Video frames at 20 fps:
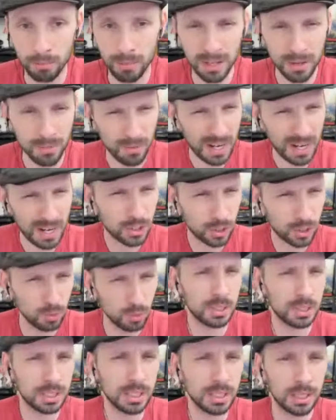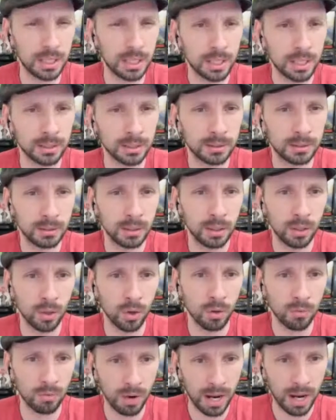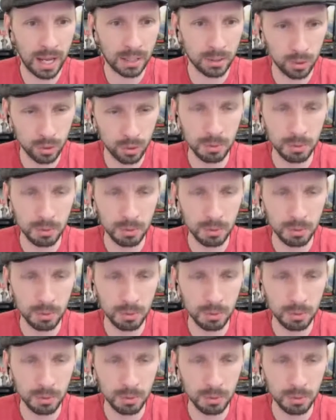If I do see this, or if I do